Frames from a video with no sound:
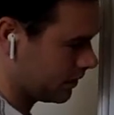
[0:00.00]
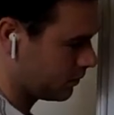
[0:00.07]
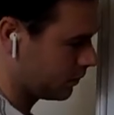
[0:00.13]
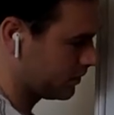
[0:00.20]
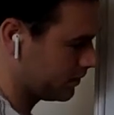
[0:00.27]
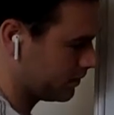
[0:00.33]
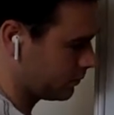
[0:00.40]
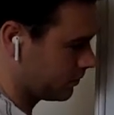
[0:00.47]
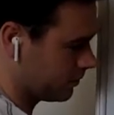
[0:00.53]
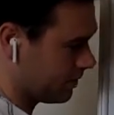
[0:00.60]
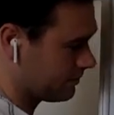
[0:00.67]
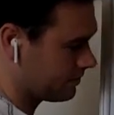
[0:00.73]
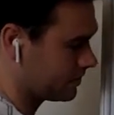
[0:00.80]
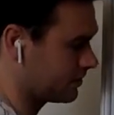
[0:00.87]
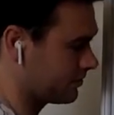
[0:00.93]
Like when
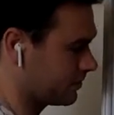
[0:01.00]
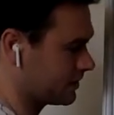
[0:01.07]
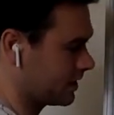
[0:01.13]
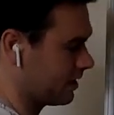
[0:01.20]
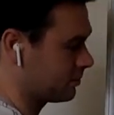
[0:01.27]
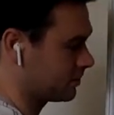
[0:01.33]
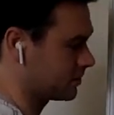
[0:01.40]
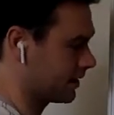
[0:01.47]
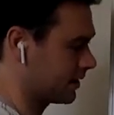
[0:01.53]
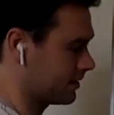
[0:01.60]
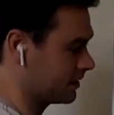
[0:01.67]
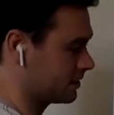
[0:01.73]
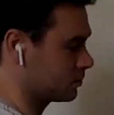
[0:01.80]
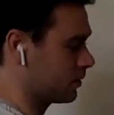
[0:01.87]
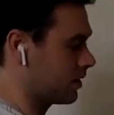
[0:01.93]
we have the different tables, like
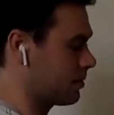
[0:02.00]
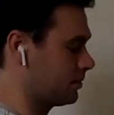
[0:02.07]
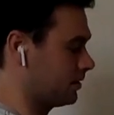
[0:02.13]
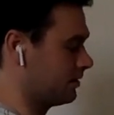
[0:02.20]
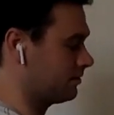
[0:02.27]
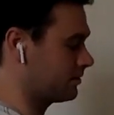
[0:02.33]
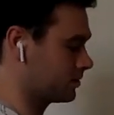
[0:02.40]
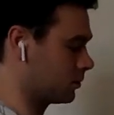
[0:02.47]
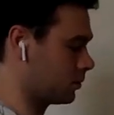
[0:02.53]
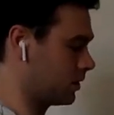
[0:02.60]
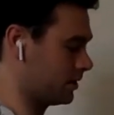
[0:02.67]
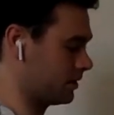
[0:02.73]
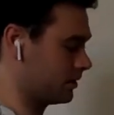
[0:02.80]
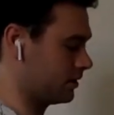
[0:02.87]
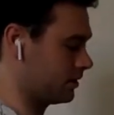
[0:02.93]
this one, I believe is the
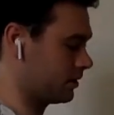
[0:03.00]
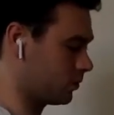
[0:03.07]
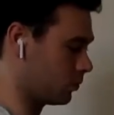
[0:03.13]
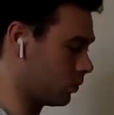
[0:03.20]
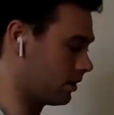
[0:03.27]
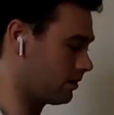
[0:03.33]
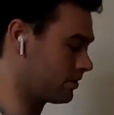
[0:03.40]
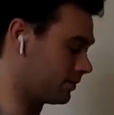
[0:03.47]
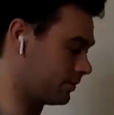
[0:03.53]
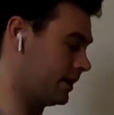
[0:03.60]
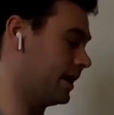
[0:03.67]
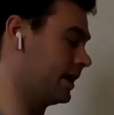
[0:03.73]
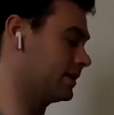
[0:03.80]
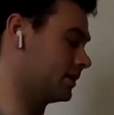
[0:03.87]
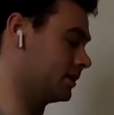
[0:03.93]
one in one of
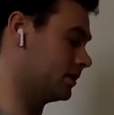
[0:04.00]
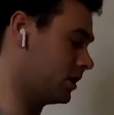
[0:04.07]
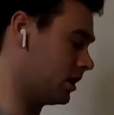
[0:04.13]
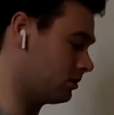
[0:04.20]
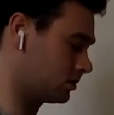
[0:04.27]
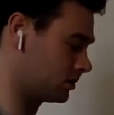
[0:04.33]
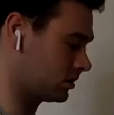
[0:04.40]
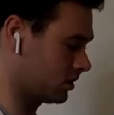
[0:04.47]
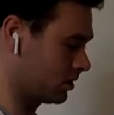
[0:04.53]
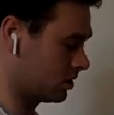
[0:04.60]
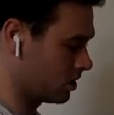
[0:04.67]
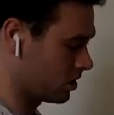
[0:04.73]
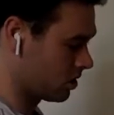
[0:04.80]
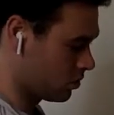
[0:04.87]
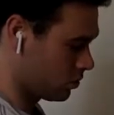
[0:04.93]
them he has in the notes,
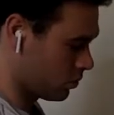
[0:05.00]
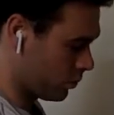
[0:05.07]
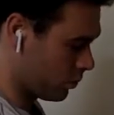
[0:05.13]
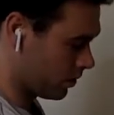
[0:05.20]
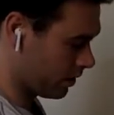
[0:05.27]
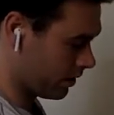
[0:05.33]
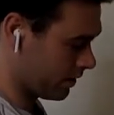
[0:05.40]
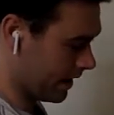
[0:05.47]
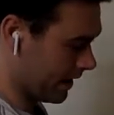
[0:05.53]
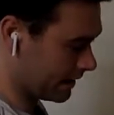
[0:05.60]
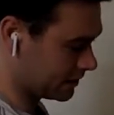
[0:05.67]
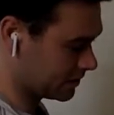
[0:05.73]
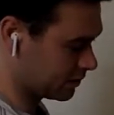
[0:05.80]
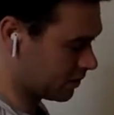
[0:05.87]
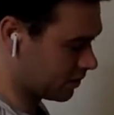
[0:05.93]
where it
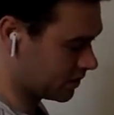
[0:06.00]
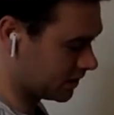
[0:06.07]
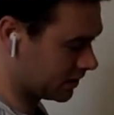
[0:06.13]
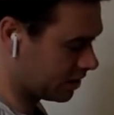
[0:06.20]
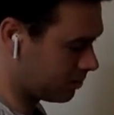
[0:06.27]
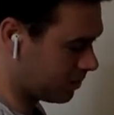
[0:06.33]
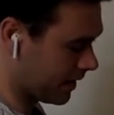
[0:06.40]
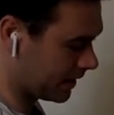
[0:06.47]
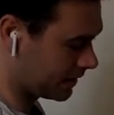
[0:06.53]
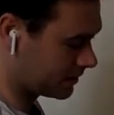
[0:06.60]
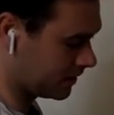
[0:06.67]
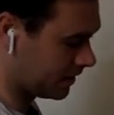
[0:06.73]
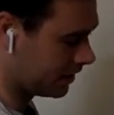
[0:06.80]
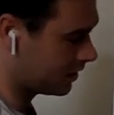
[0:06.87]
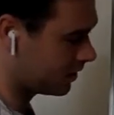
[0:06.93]
ends with a single
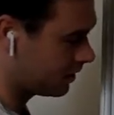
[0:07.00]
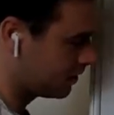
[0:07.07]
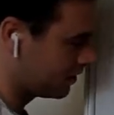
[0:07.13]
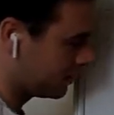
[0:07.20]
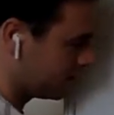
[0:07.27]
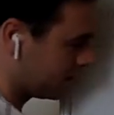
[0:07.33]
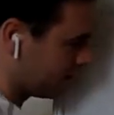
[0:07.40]
box here